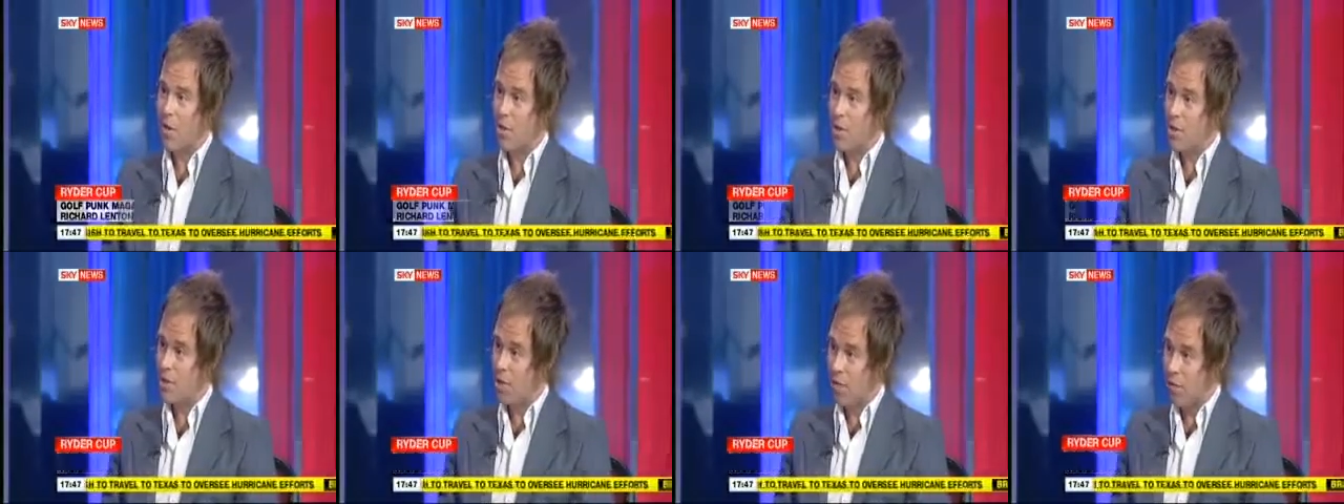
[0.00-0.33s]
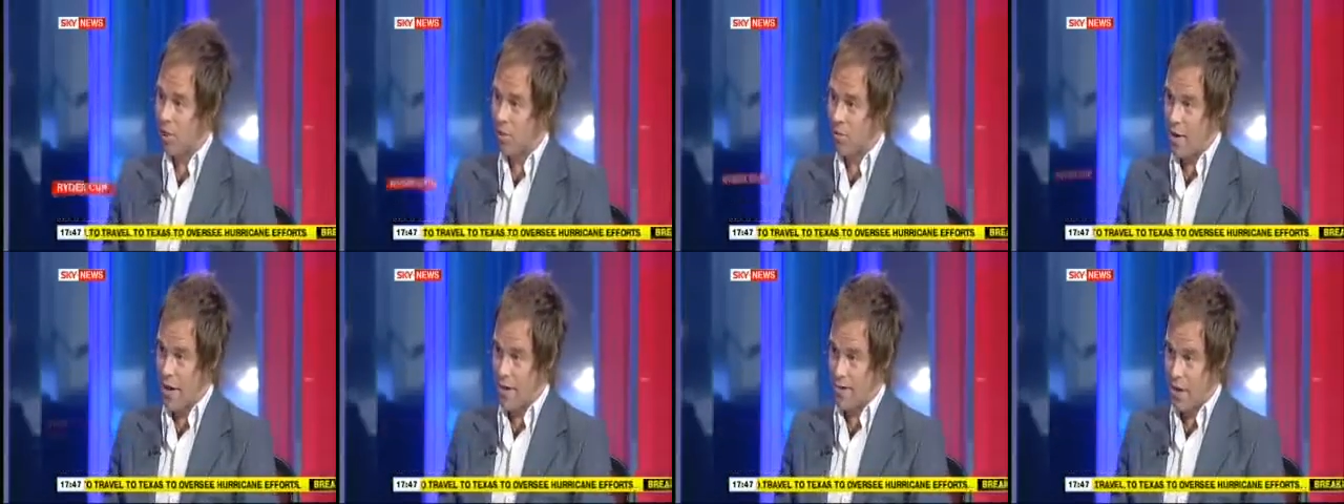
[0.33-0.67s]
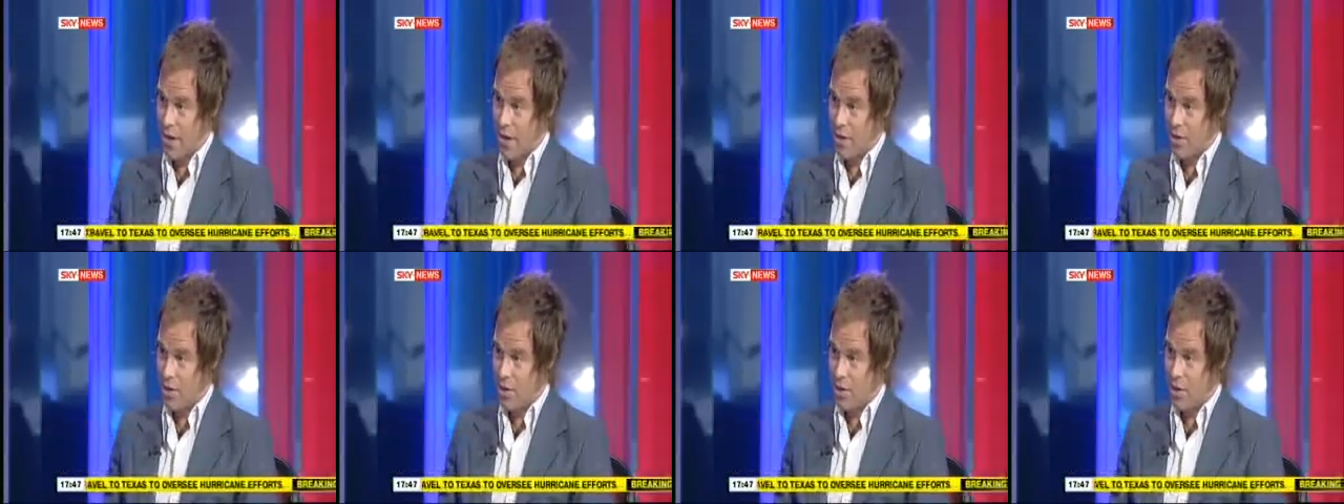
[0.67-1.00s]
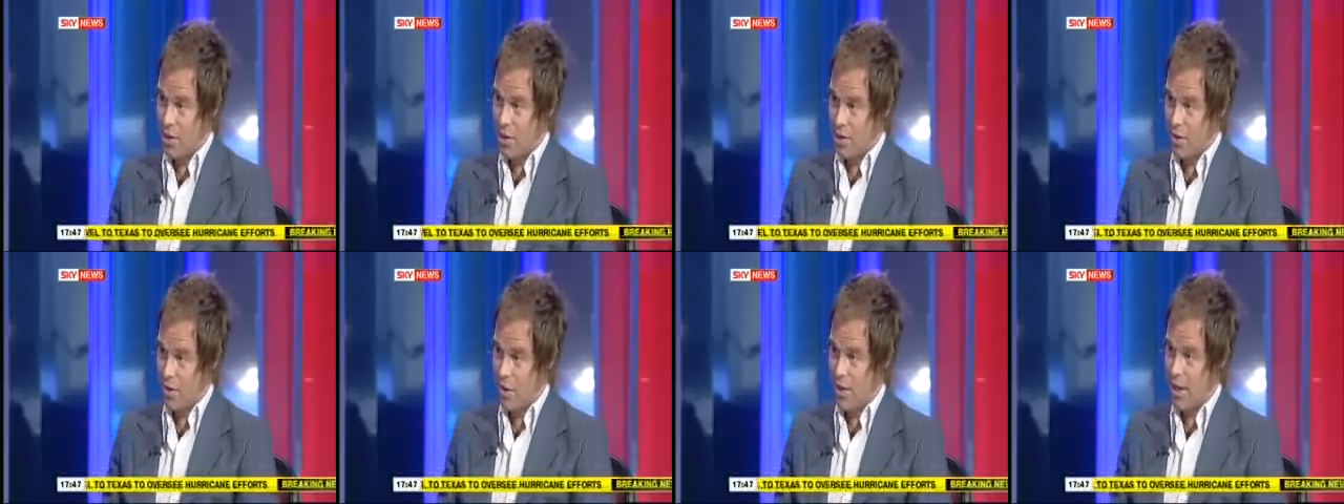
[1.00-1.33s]
who he's got a great
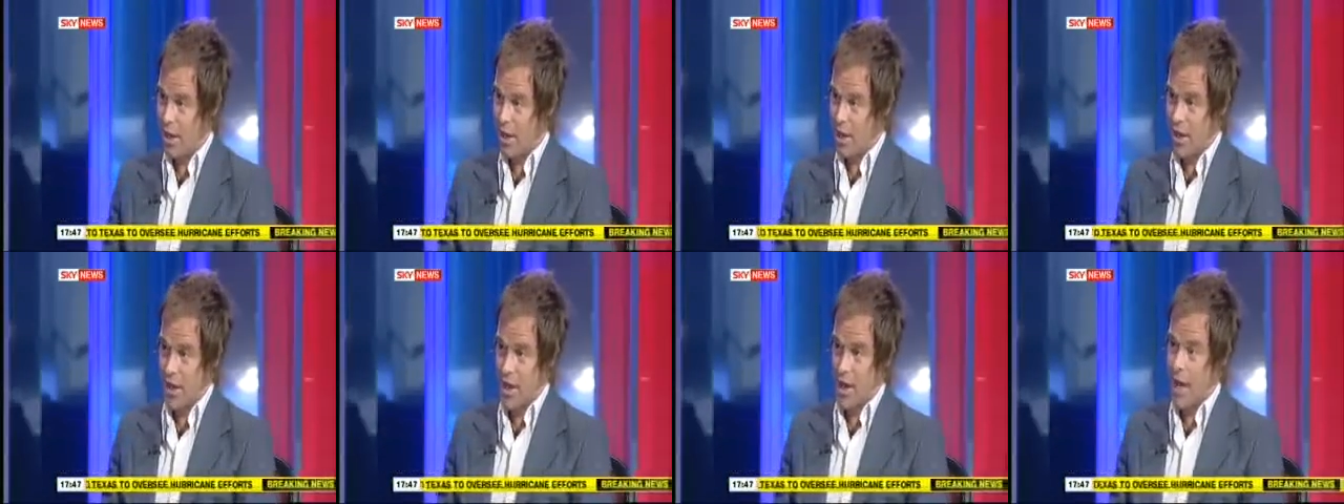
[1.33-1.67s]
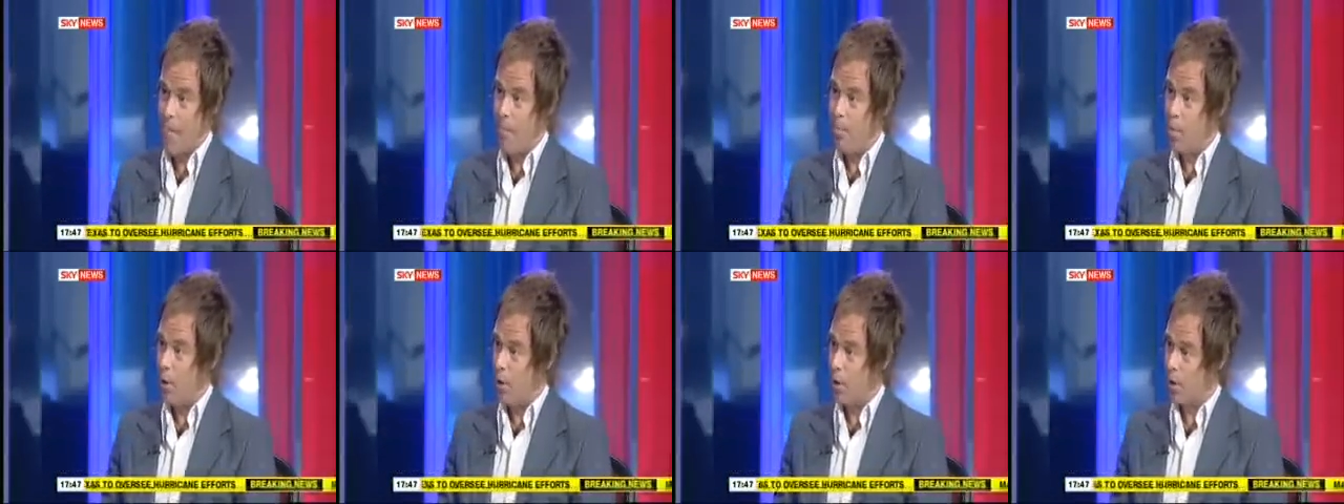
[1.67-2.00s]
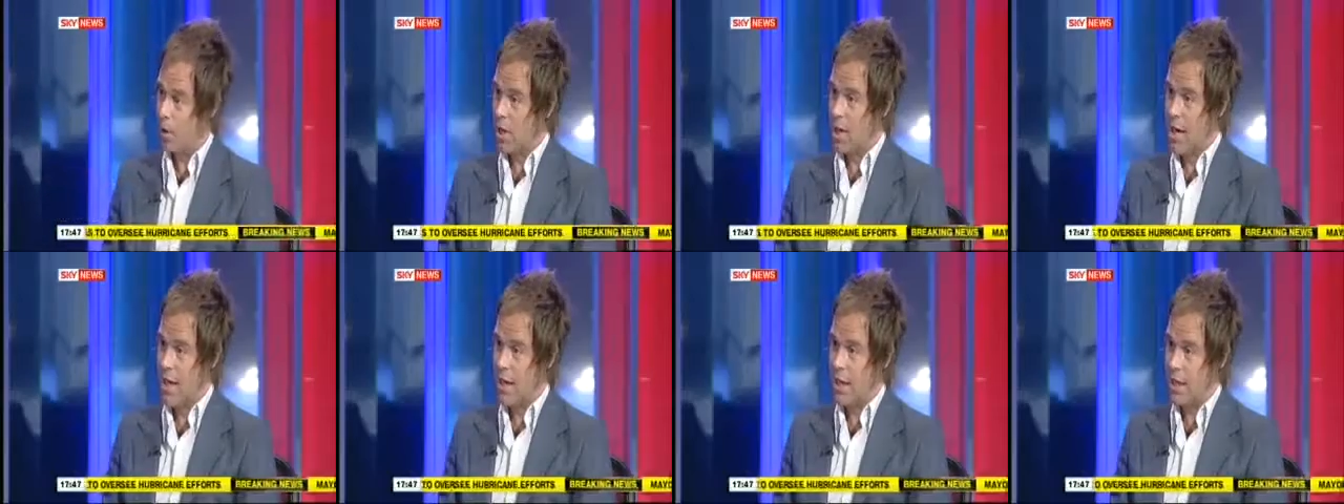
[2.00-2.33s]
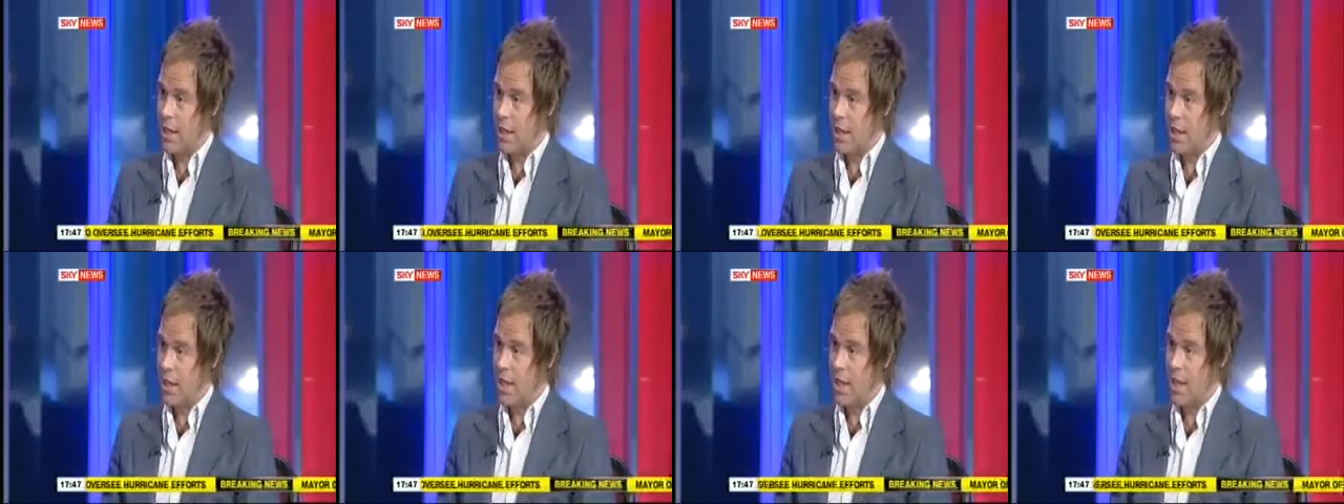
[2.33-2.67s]
relationship with, and Paul Casey.